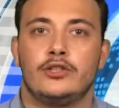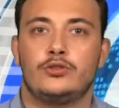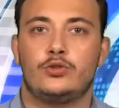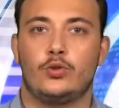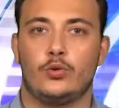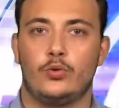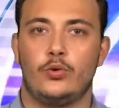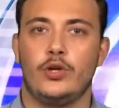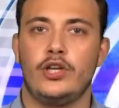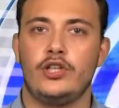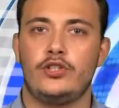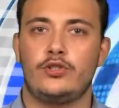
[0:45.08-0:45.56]

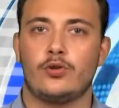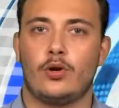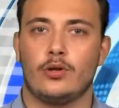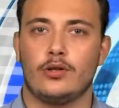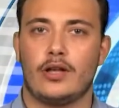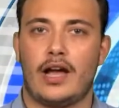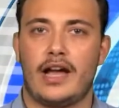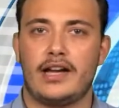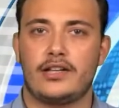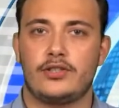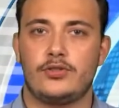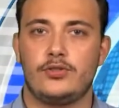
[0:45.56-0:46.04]
To reach
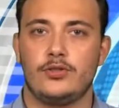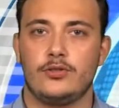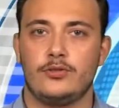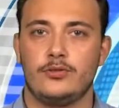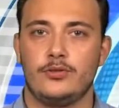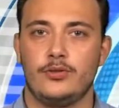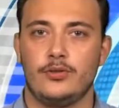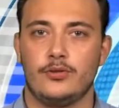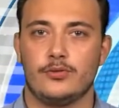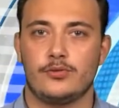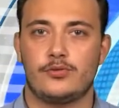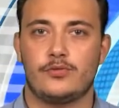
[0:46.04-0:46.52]
all actual
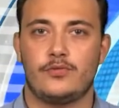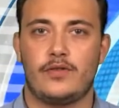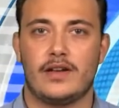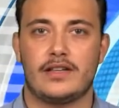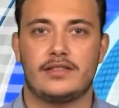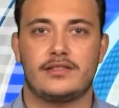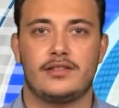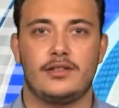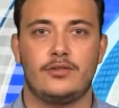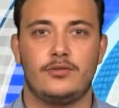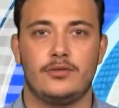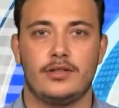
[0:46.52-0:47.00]
news
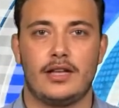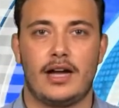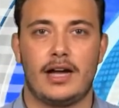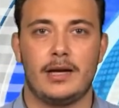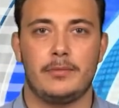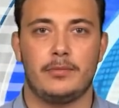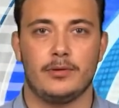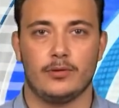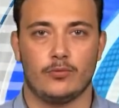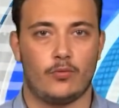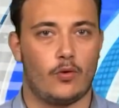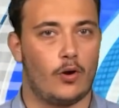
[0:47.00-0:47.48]
fast and
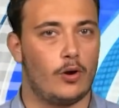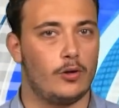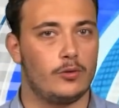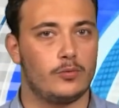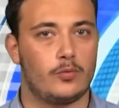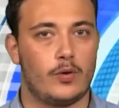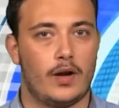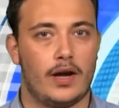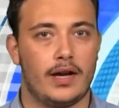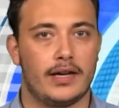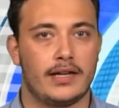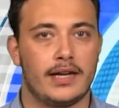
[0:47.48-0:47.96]
reliable
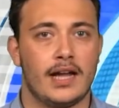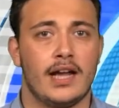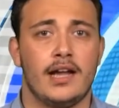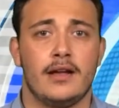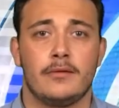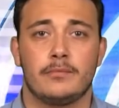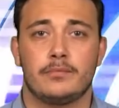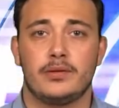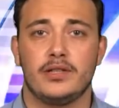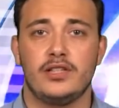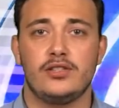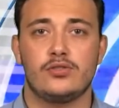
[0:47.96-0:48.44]
worldwide,
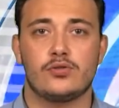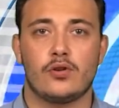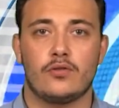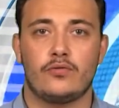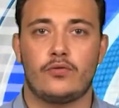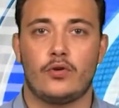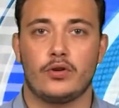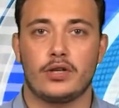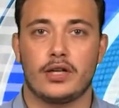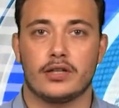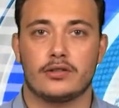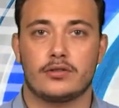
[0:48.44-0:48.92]
please don't
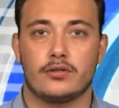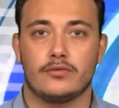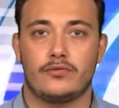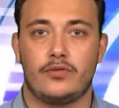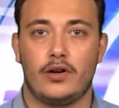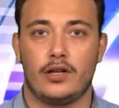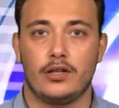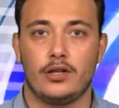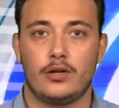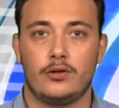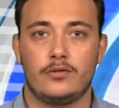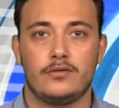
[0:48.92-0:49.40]
forget to
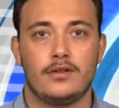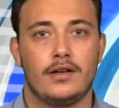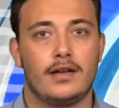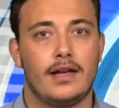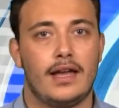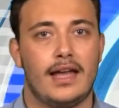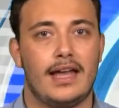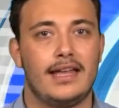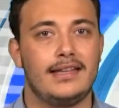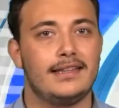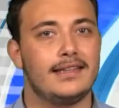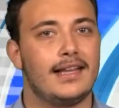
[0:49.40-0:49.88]
follow
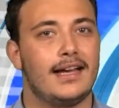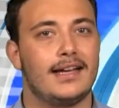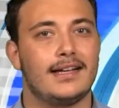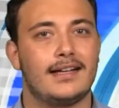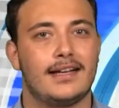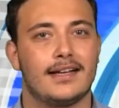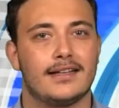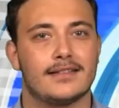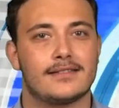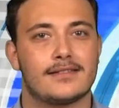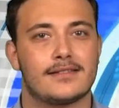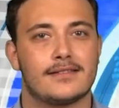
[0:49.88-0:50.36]
and
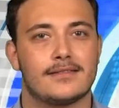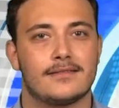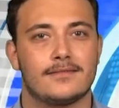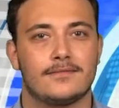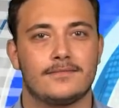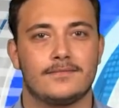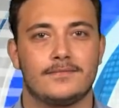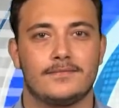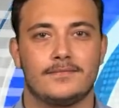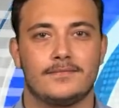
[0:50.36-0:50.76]
like us.